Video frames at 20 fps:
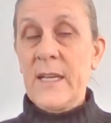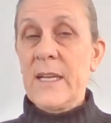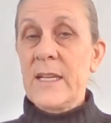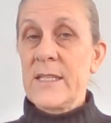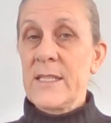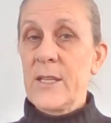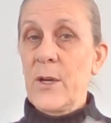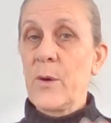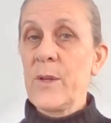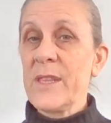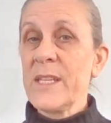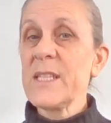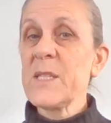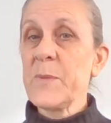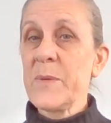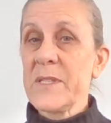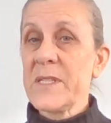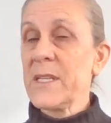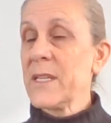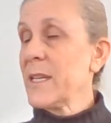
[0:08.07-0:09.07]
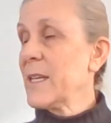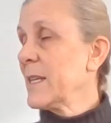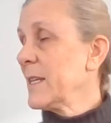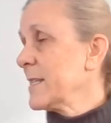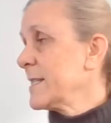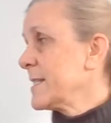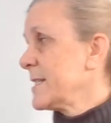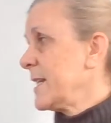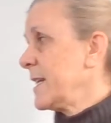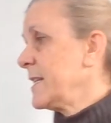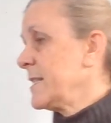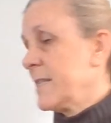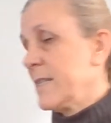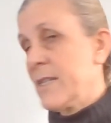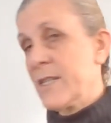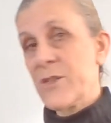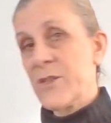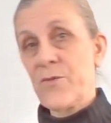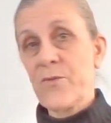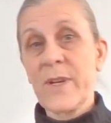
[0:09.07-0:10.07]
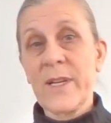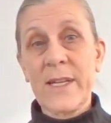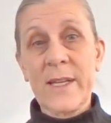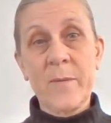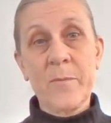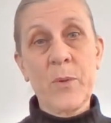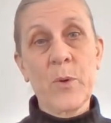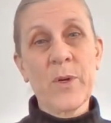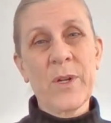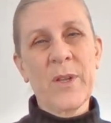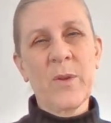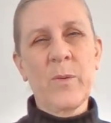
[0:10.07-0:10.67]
So in this particular standard, it's really important